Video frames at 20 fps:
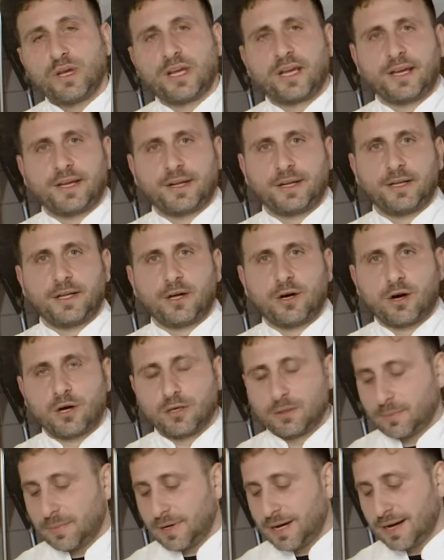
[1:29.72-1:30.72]
carry
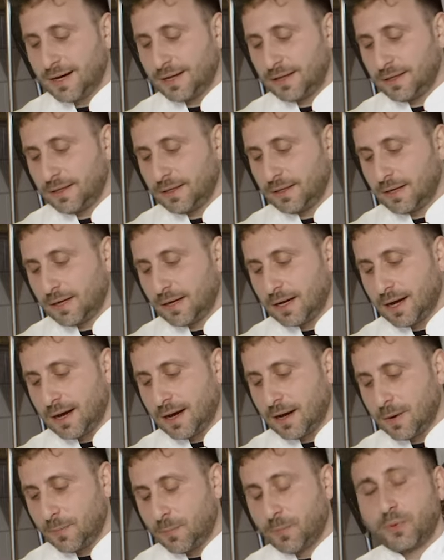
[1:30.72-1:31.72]
on by
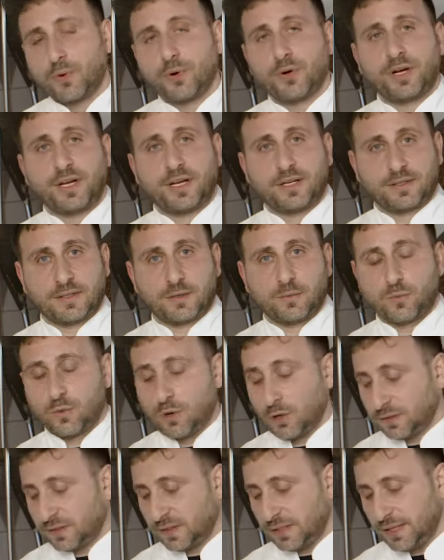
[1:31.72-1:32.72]
pouring the
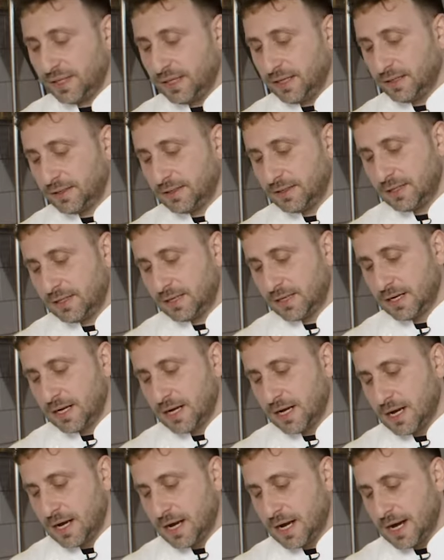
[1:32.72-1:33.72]
water in
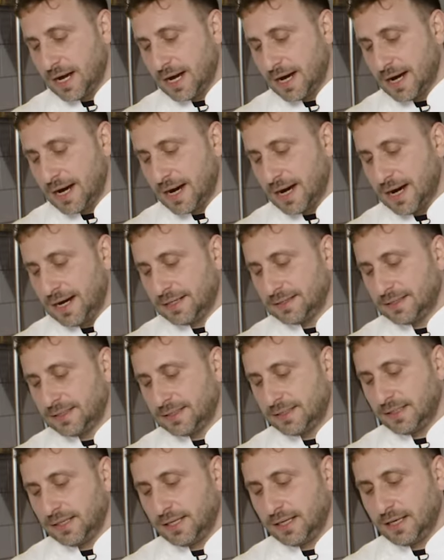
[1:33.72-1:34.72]

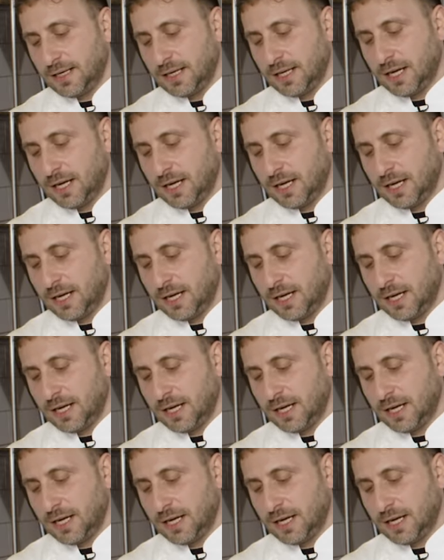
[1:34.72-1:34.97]
until